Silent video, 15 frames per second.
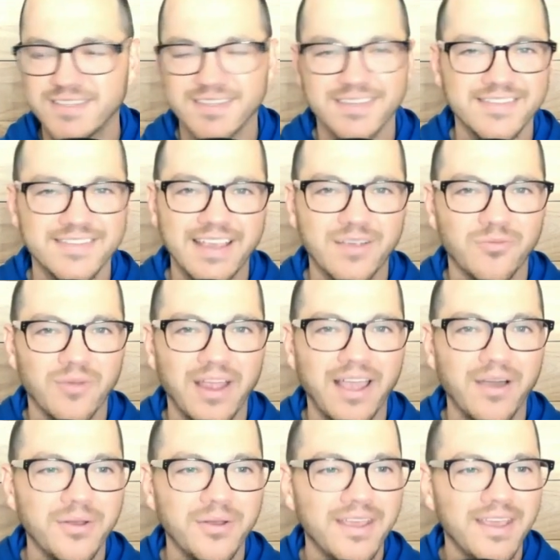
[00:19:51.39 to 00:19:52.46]
in the second
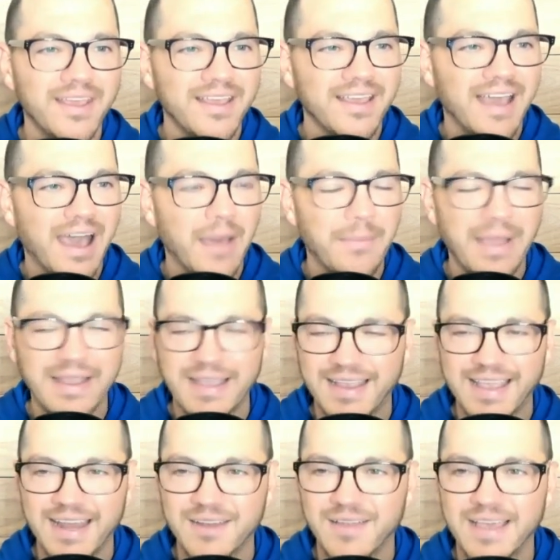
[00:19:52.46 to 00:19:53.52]
round? I
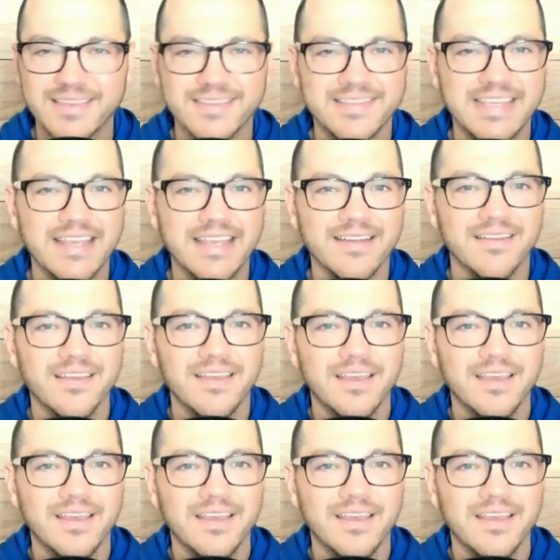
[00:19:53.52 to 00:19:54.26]
kind of like the 10.